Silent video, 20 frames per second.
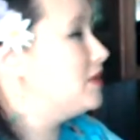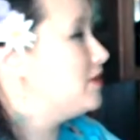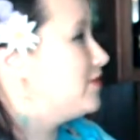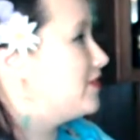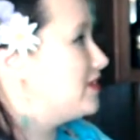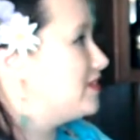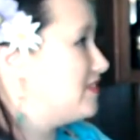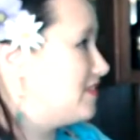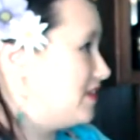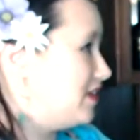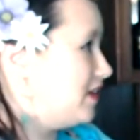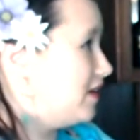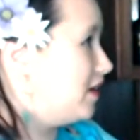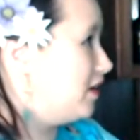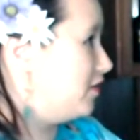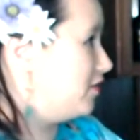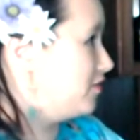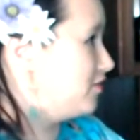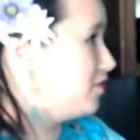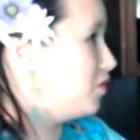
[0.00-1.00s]
in a city
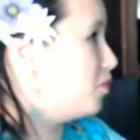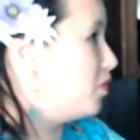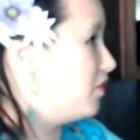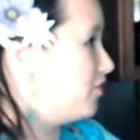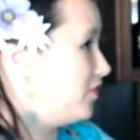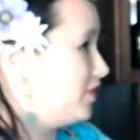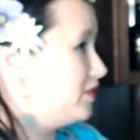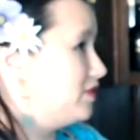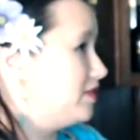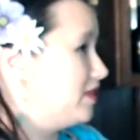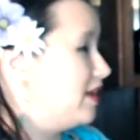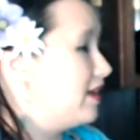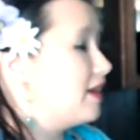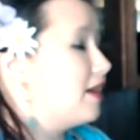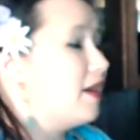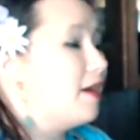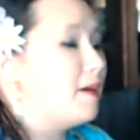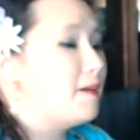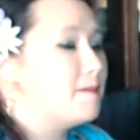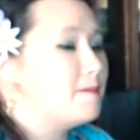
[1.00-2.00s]
of what feels like
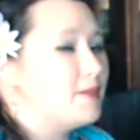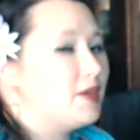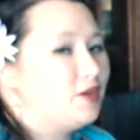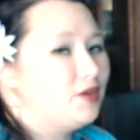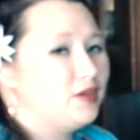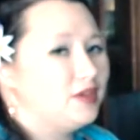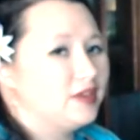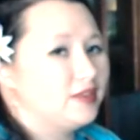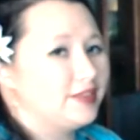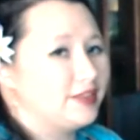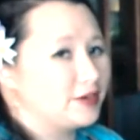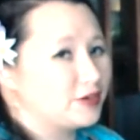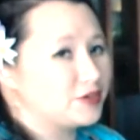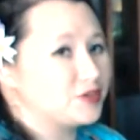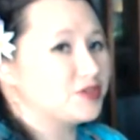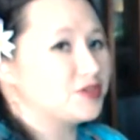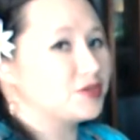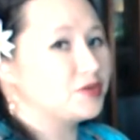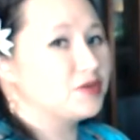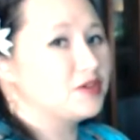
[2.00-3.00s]
a million liquor
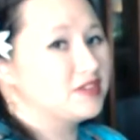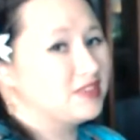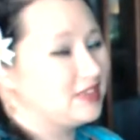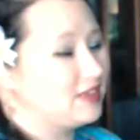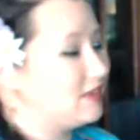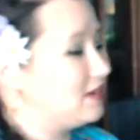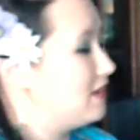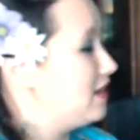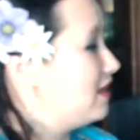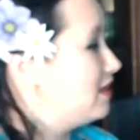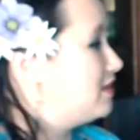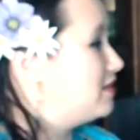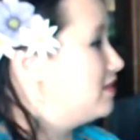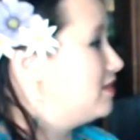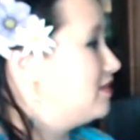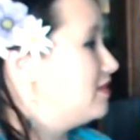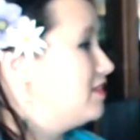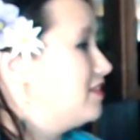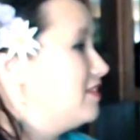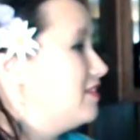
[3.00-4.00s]
stores, and
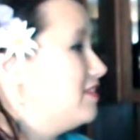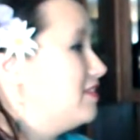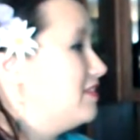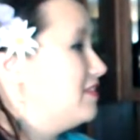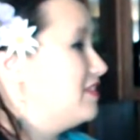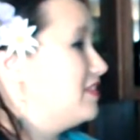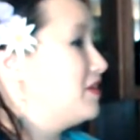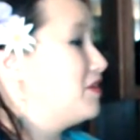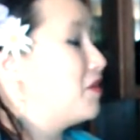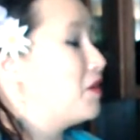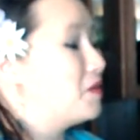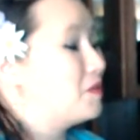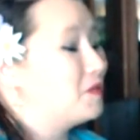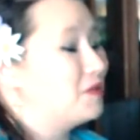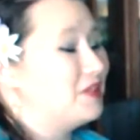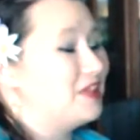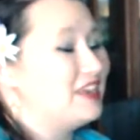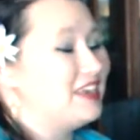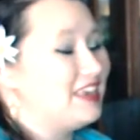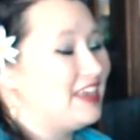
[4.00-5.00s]
there are
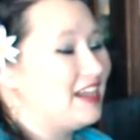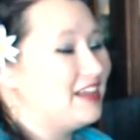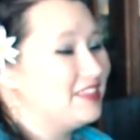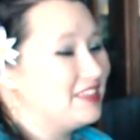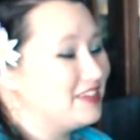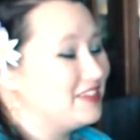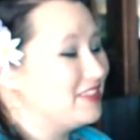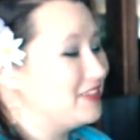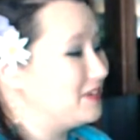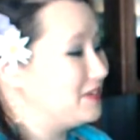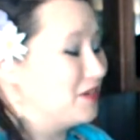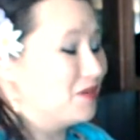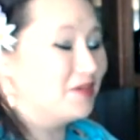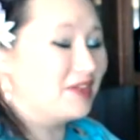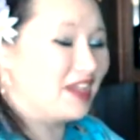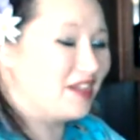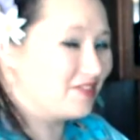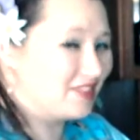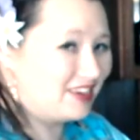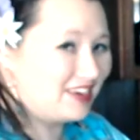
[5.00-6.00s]
plenty out there that don't
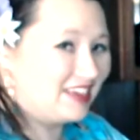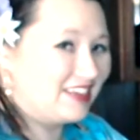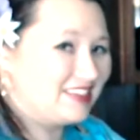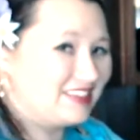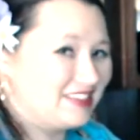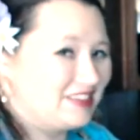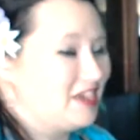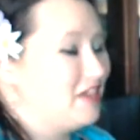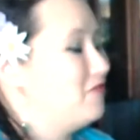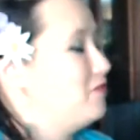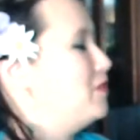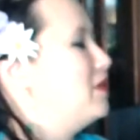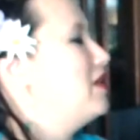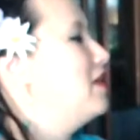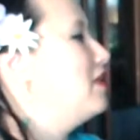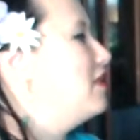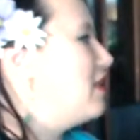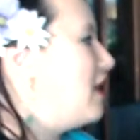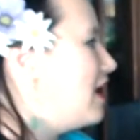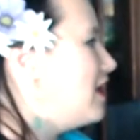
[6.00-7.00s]
have the nice stuff, but a
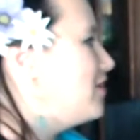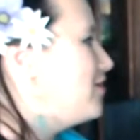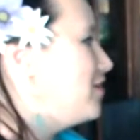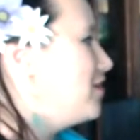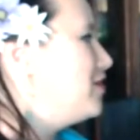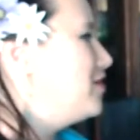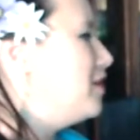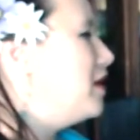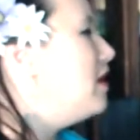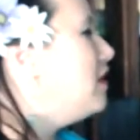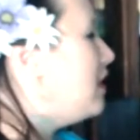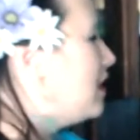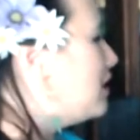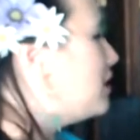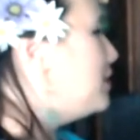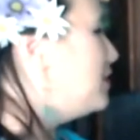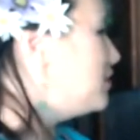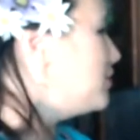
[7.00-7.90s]
lot of the ones we